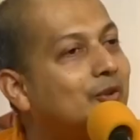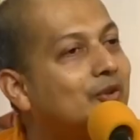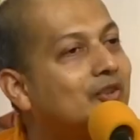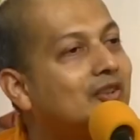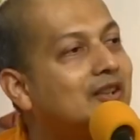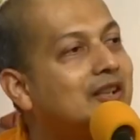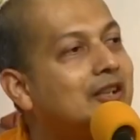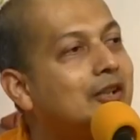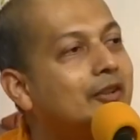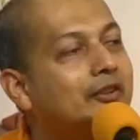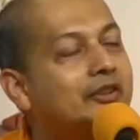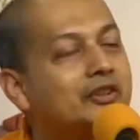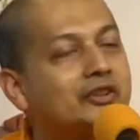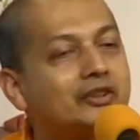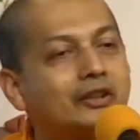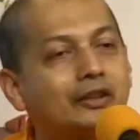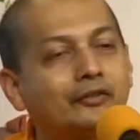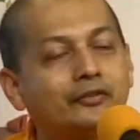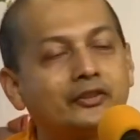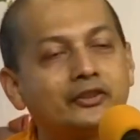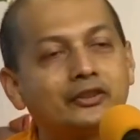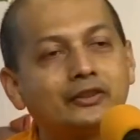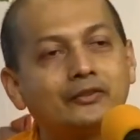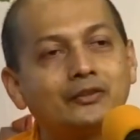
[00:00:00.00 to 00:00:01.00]
you see on the
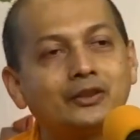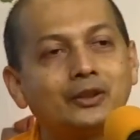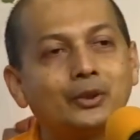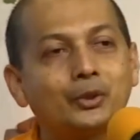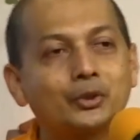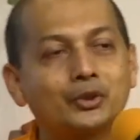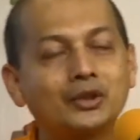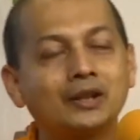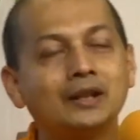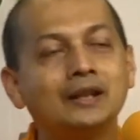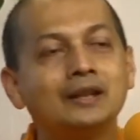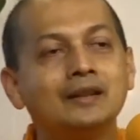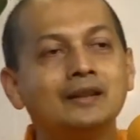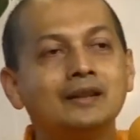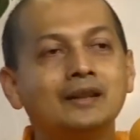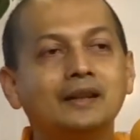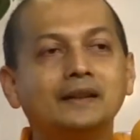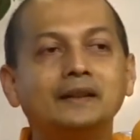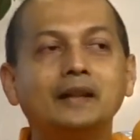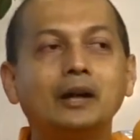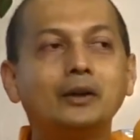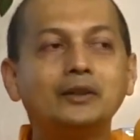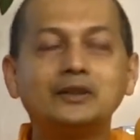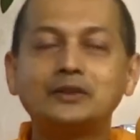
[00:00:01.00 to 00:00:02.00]
surface of the ocean.
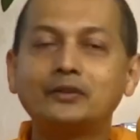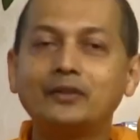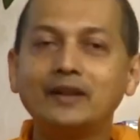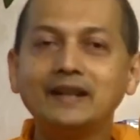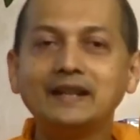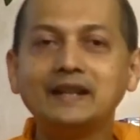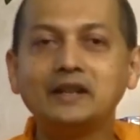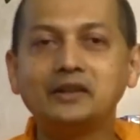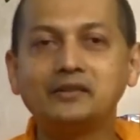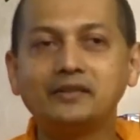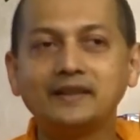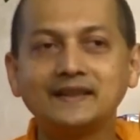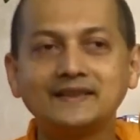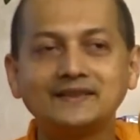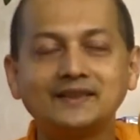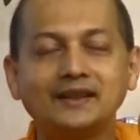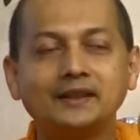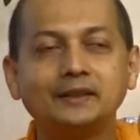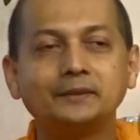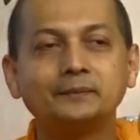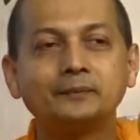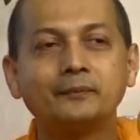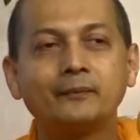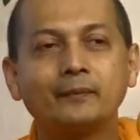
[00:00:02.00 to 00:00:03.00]
Now, it's very
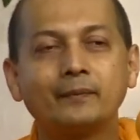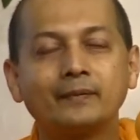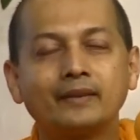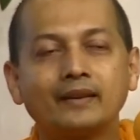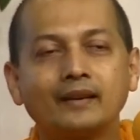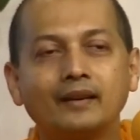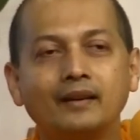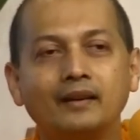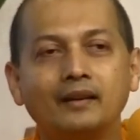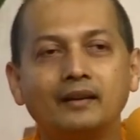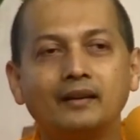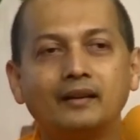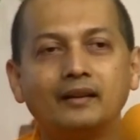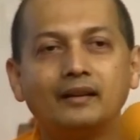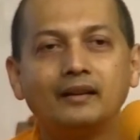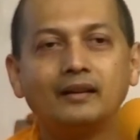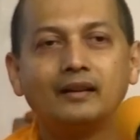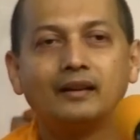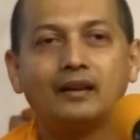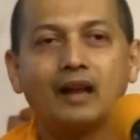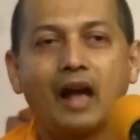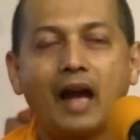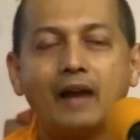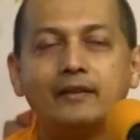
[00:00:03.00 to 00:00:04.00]
interesting.
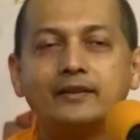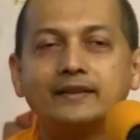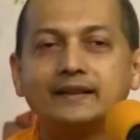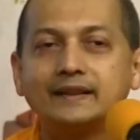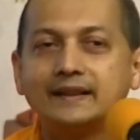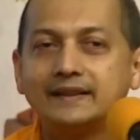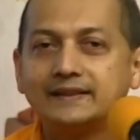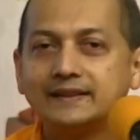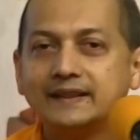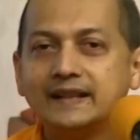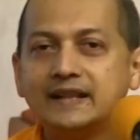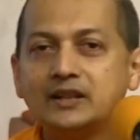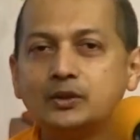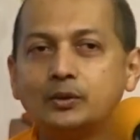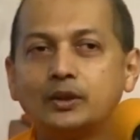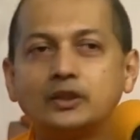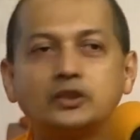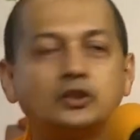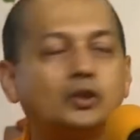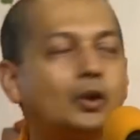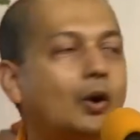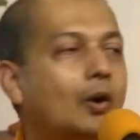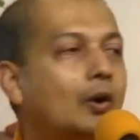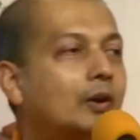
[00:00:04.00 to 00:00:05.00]
I was listening to a
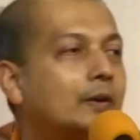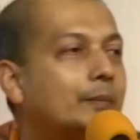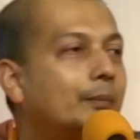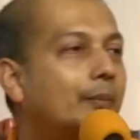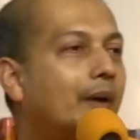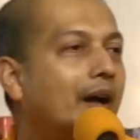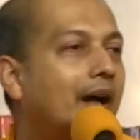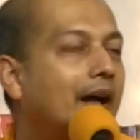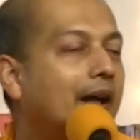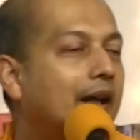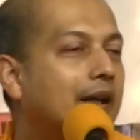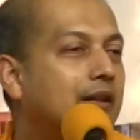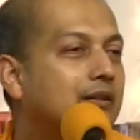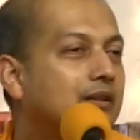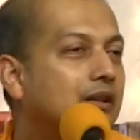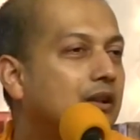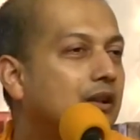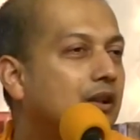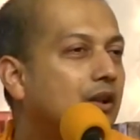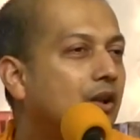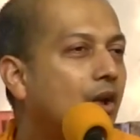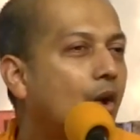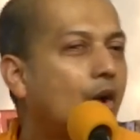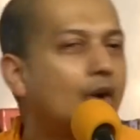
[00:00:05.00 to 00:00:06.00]
talk by
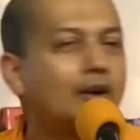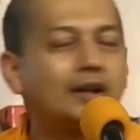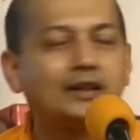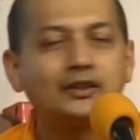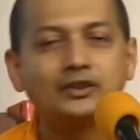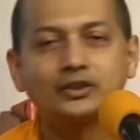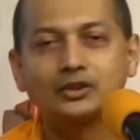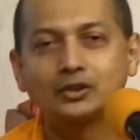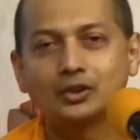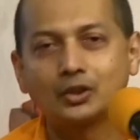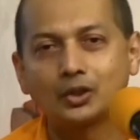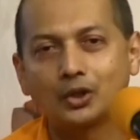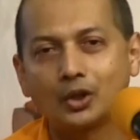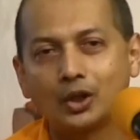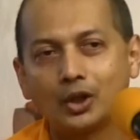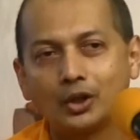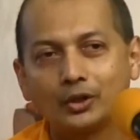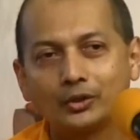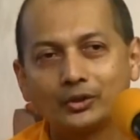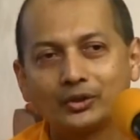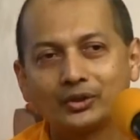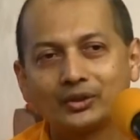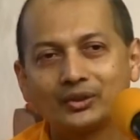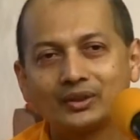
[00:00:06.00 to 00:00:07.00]
Lawrence
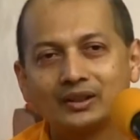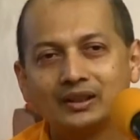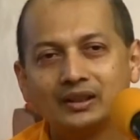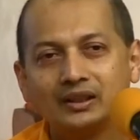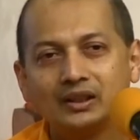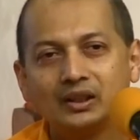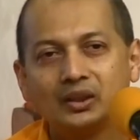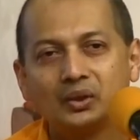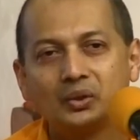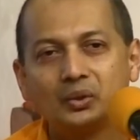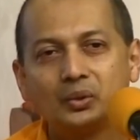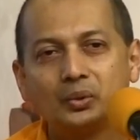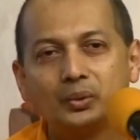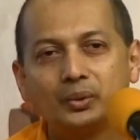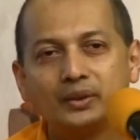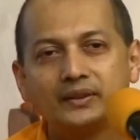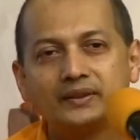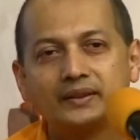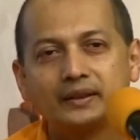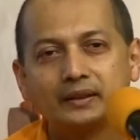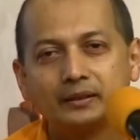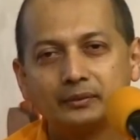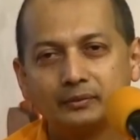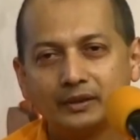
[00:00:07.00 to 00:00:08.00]
Krauss, who
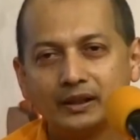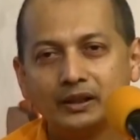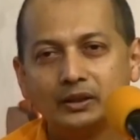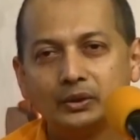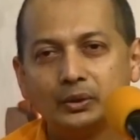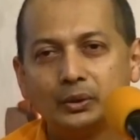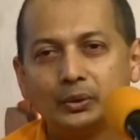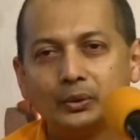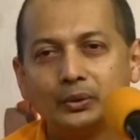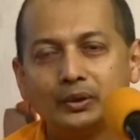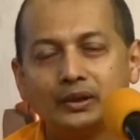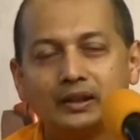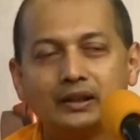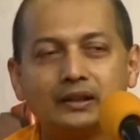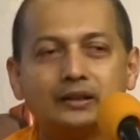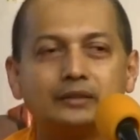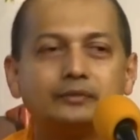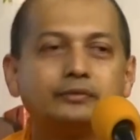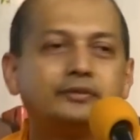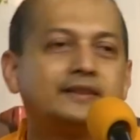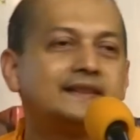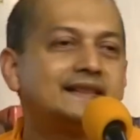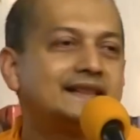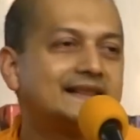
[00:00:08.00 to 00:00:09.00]
is a
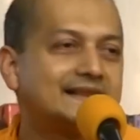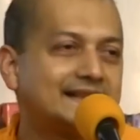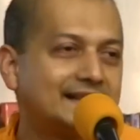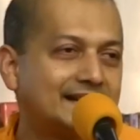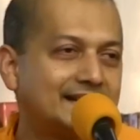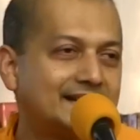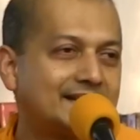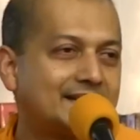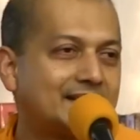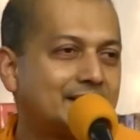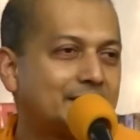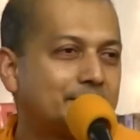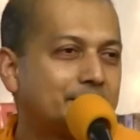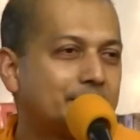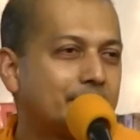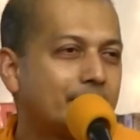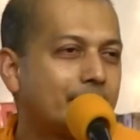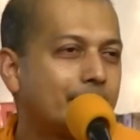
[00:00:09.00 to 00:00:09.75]
well-known physicist.